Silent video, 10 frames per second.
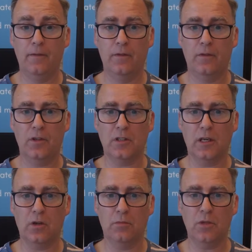First thing
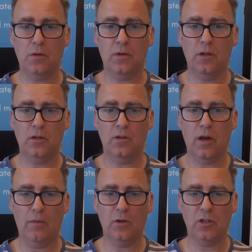that comes up. Do you know
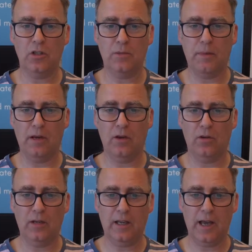how much you spend
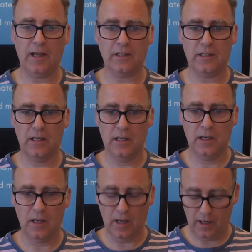on gas?
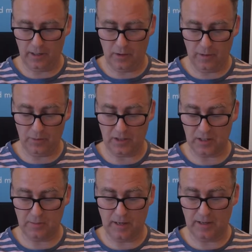I know how much I
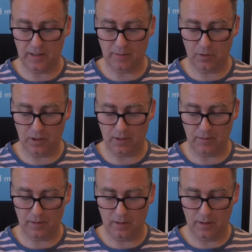spend. I'm going to,
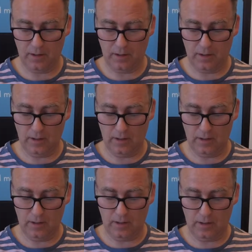
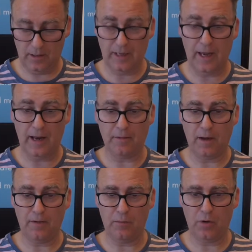again,
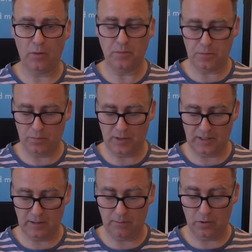having problems
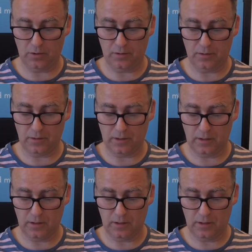pressing buttons.